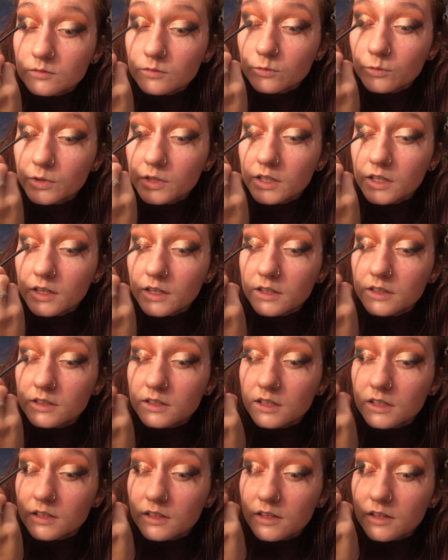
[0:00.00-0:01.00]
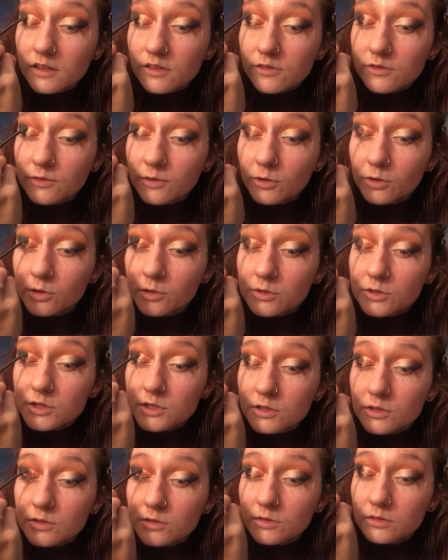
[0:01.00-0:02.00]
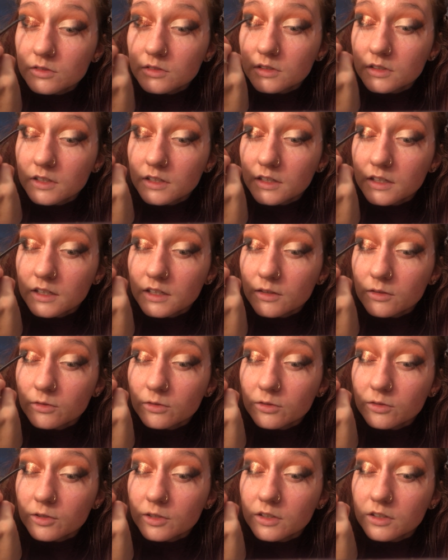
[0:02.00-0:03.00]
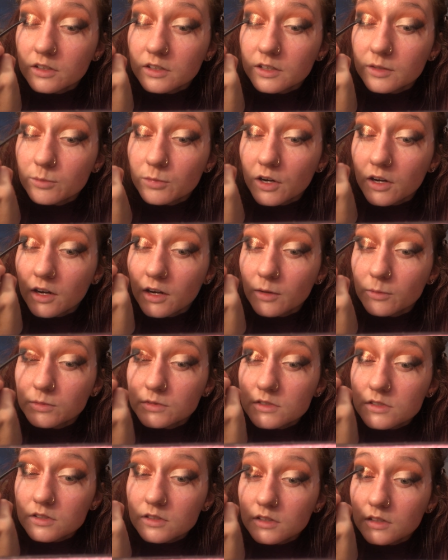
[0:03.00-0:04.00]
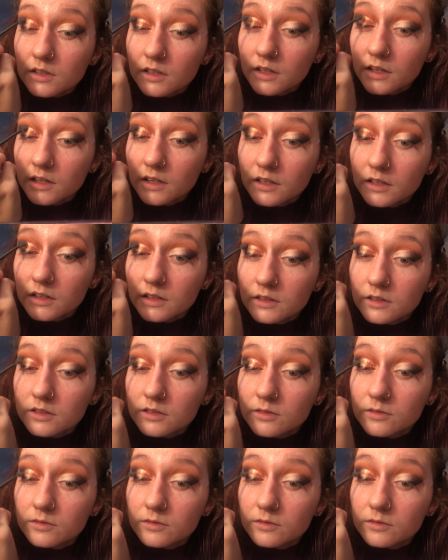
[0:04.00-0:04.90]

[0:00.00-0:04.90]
when I did this photo shoot, it really popped, and